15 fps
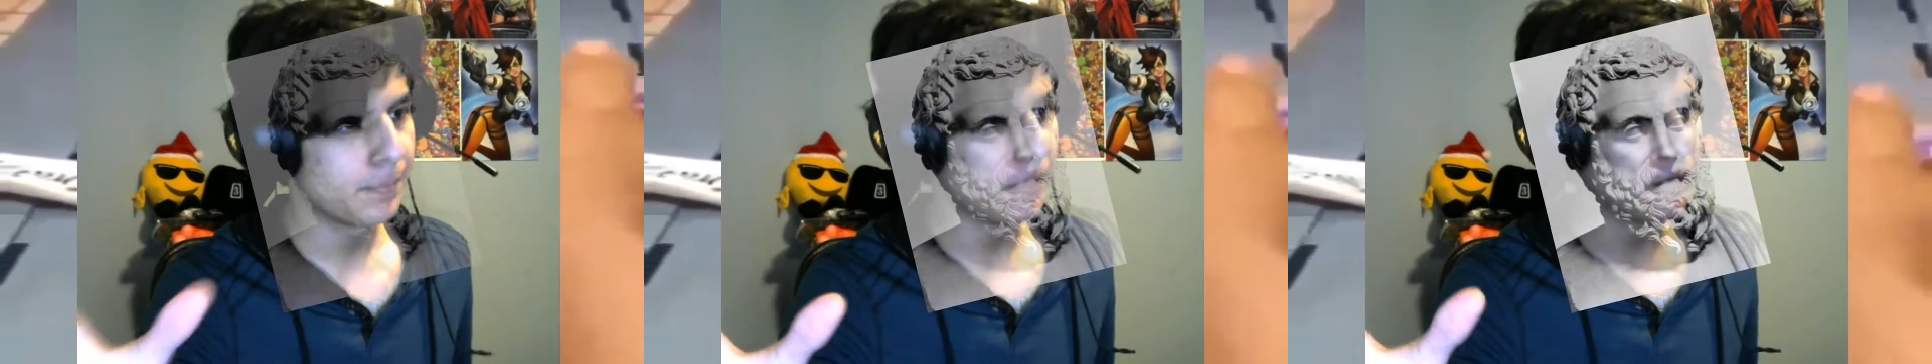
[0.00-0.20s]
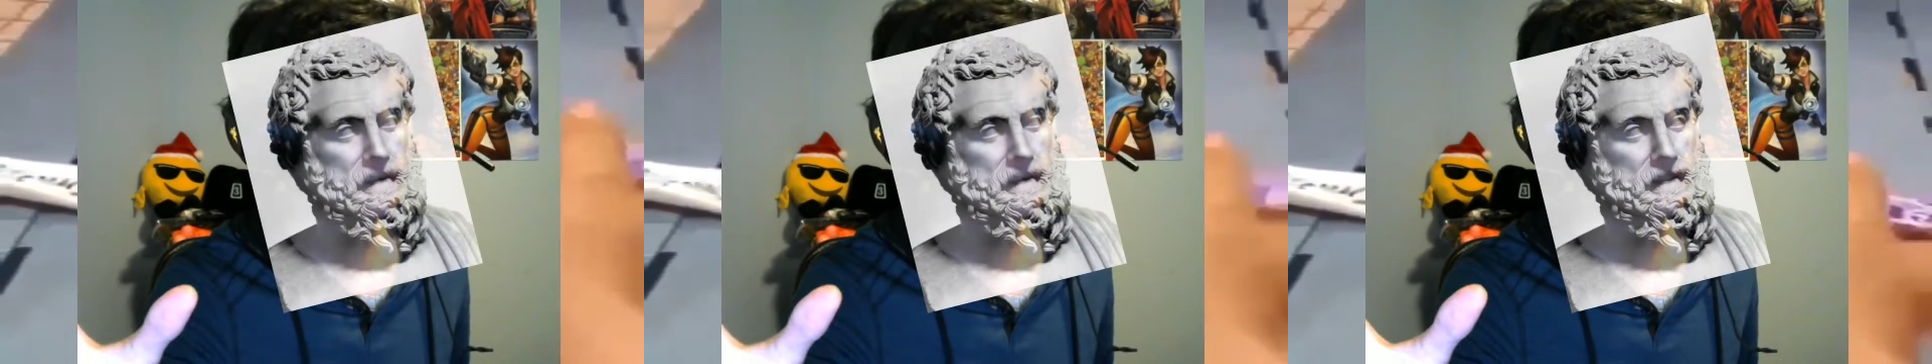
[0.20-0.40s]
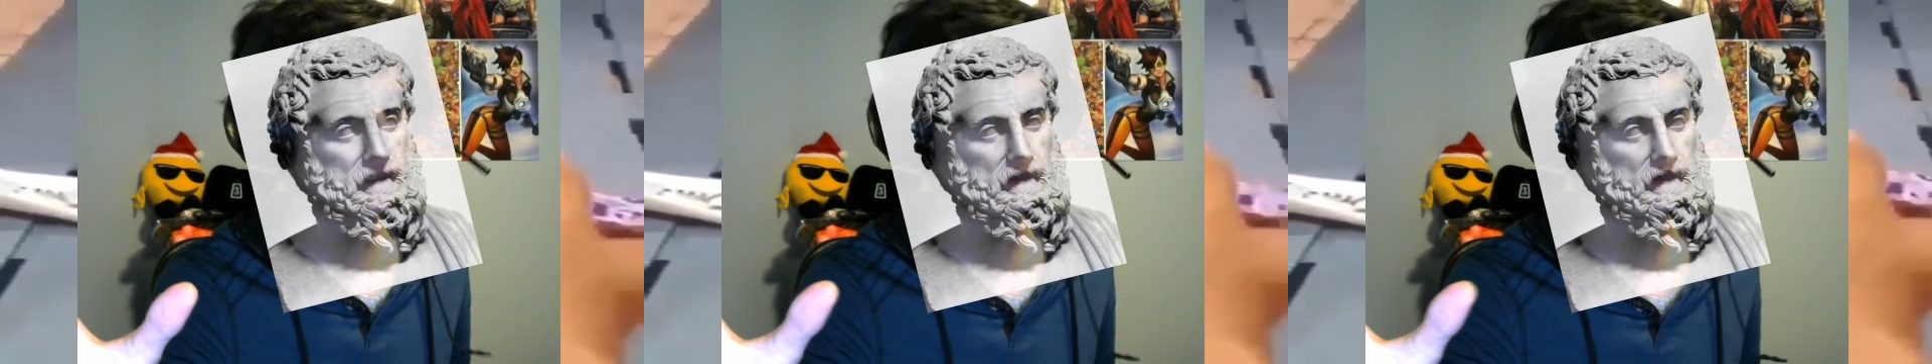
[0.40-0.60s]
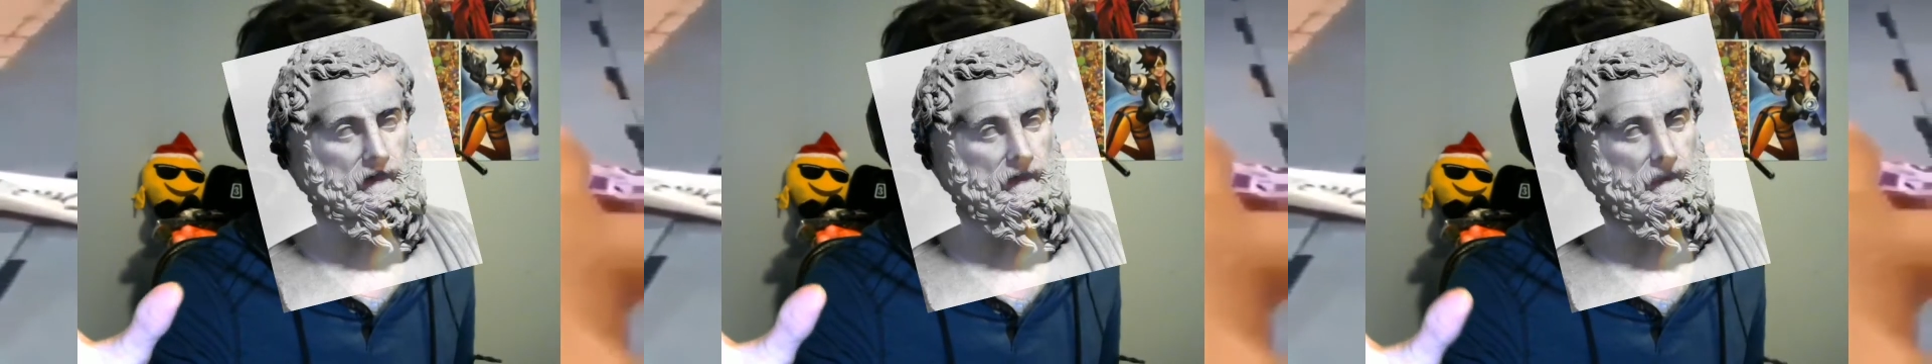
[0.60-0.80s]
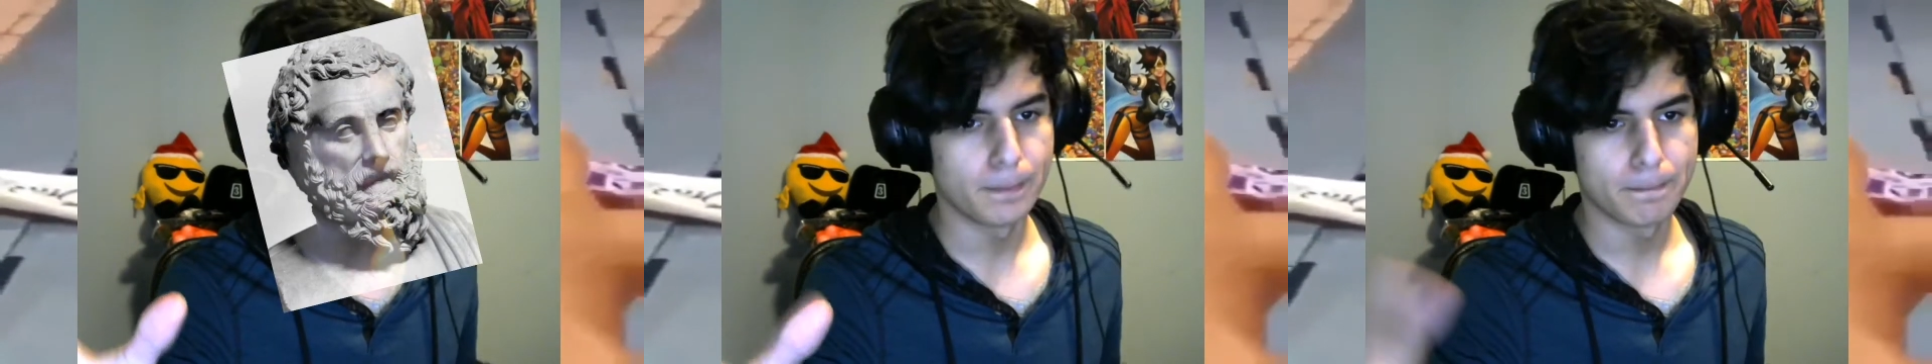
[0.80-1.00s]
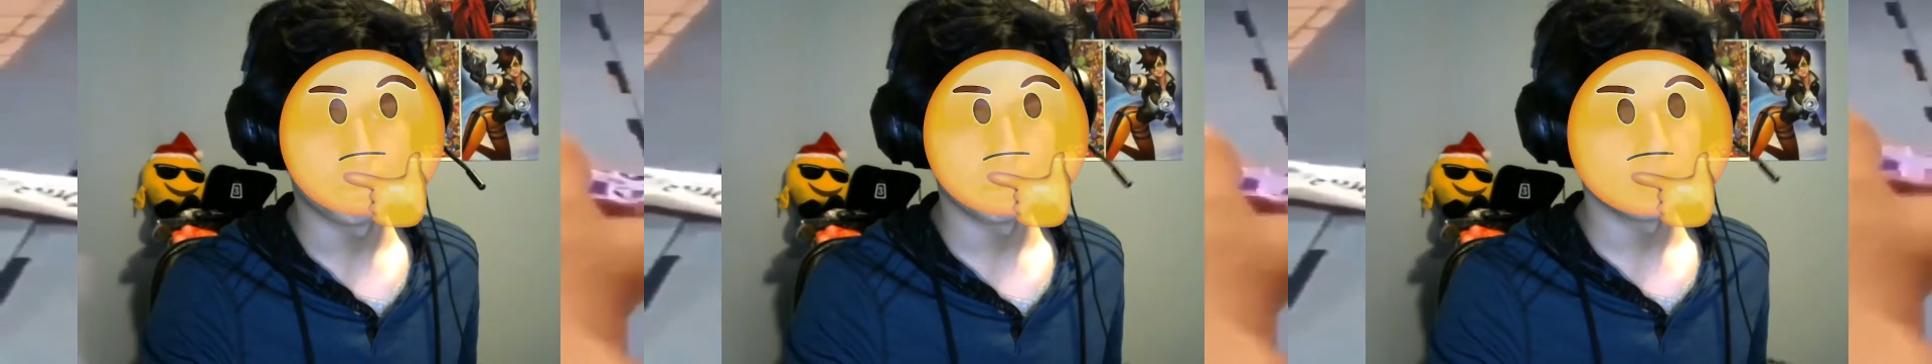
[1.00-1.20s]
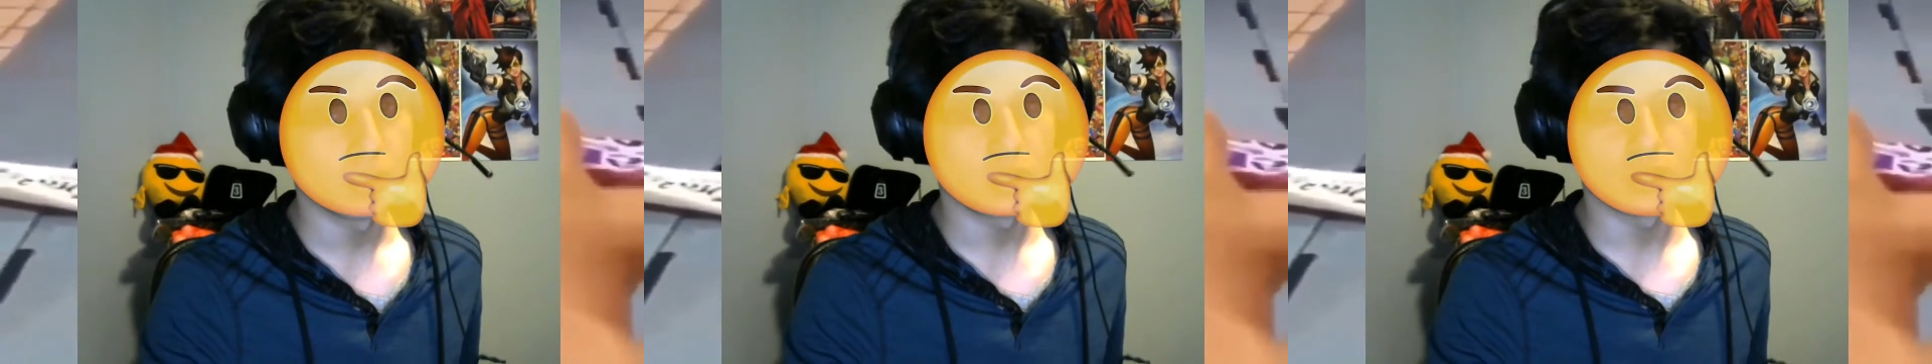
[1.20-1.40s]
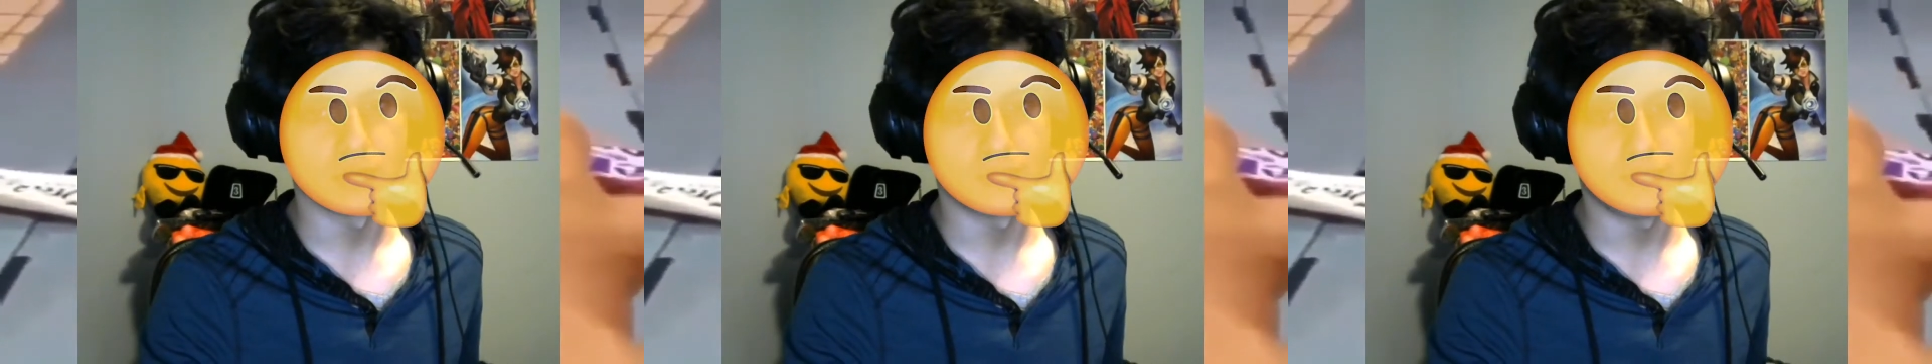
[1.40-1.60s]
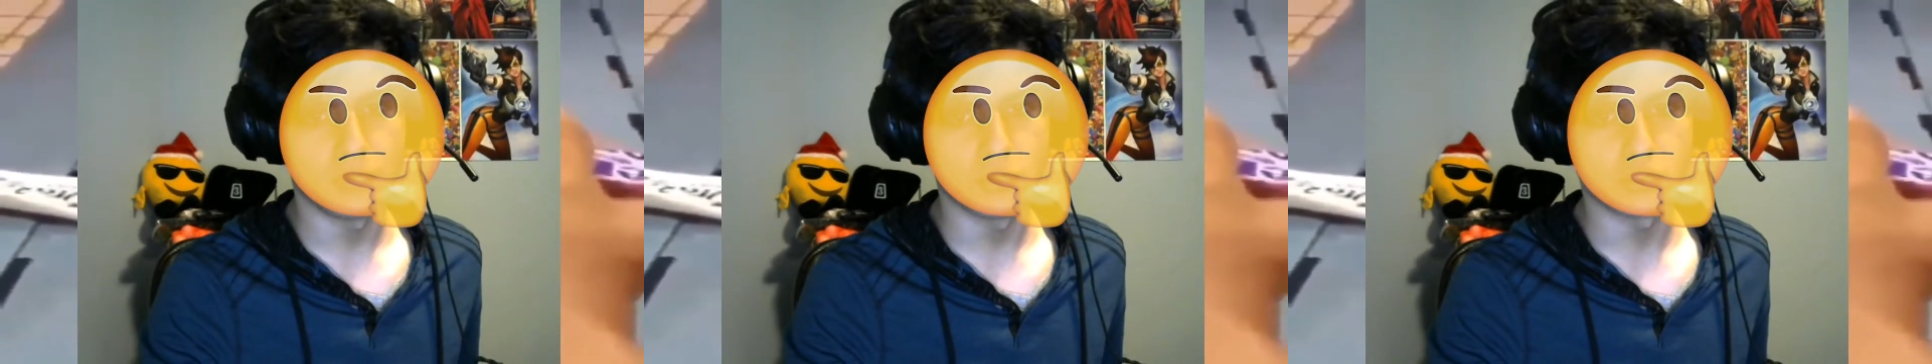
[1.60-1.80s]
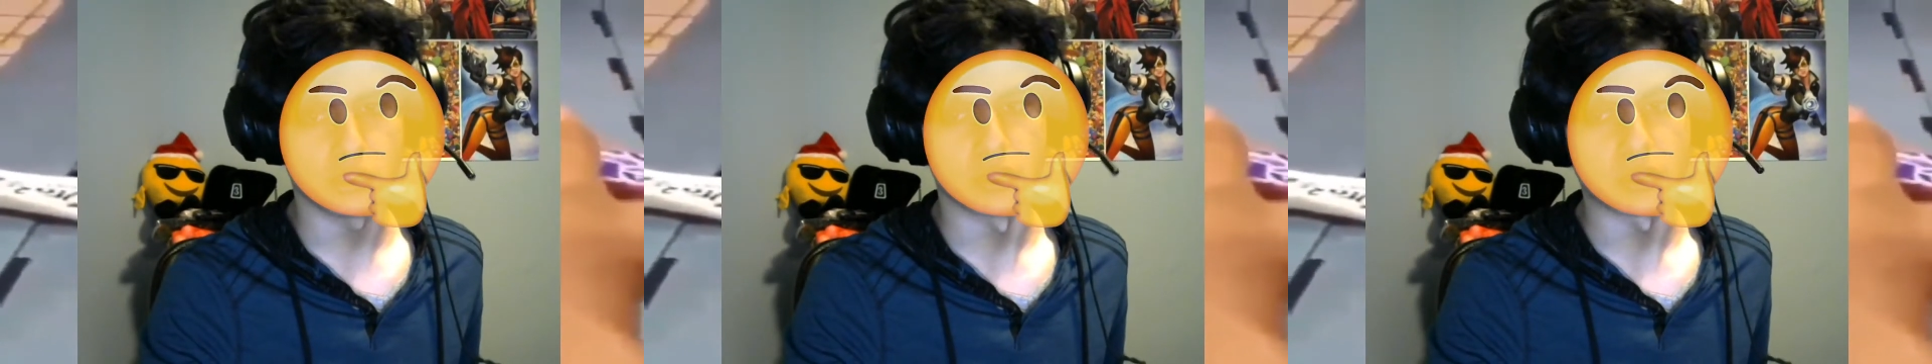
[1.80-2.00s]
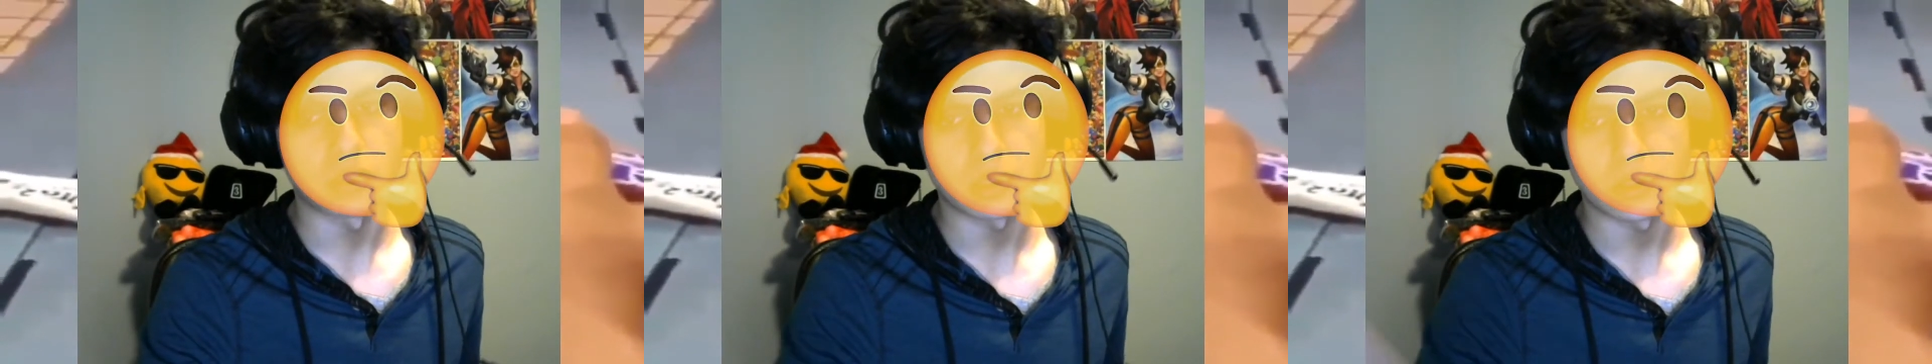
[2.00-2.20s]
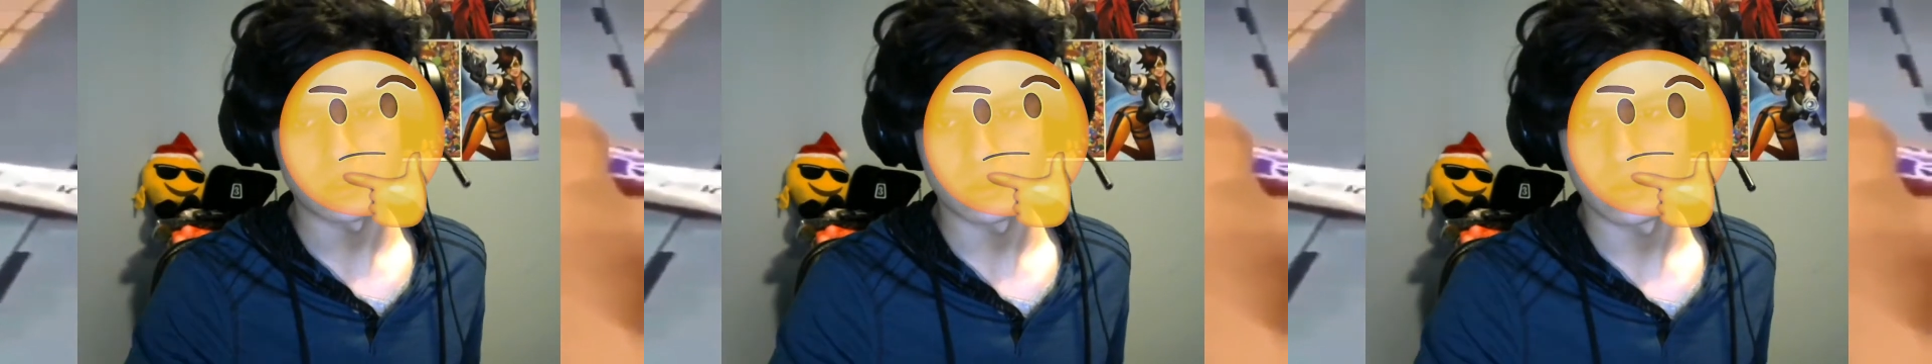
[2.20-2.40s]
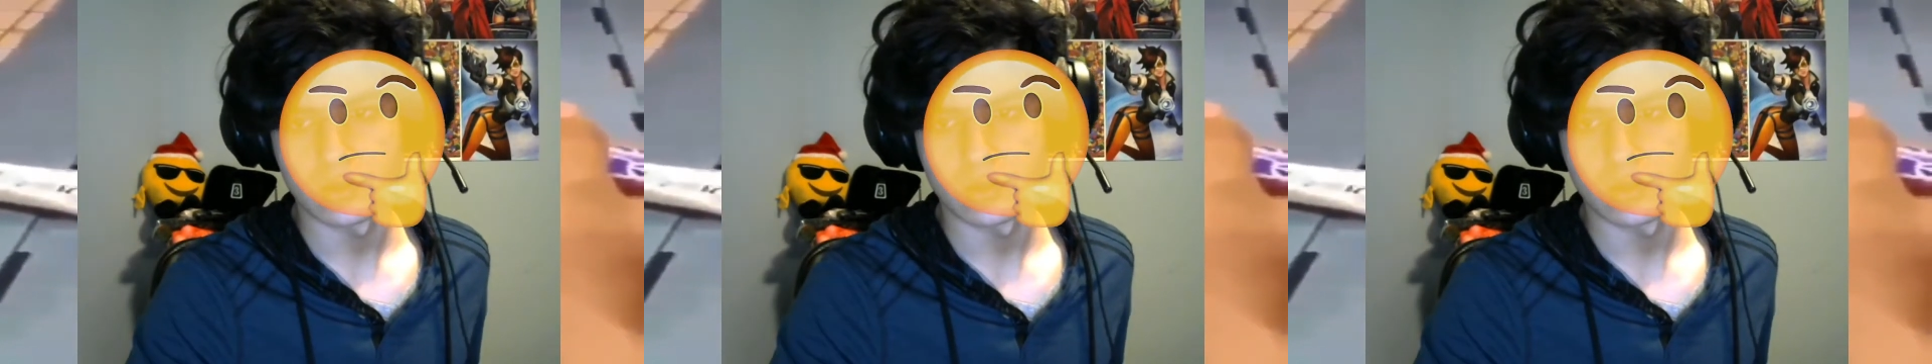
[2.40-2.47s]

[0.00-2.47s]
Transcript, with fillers: Aristotle, Confucius,